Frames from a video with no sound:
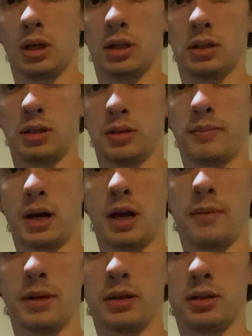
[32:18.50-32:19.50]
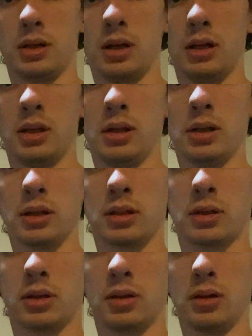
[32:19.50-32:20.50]
Spy Master, and he looks
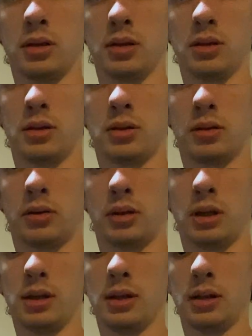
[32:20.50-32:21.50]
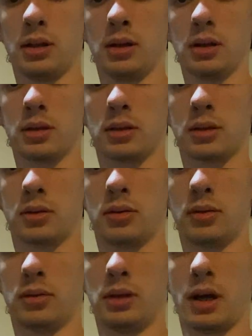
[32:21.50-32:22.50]
cool.
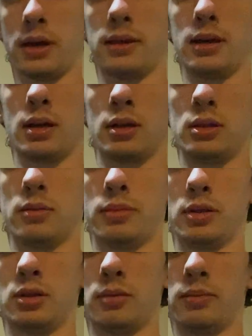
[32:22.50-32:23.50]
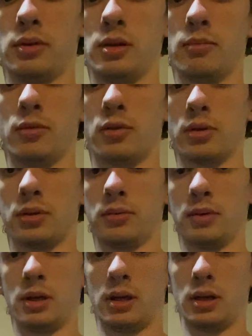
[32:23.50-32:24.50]
Now I think he's supposed to be more.
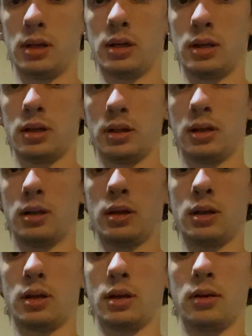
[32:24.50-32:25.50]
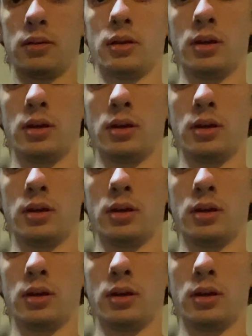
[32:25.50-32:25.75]
I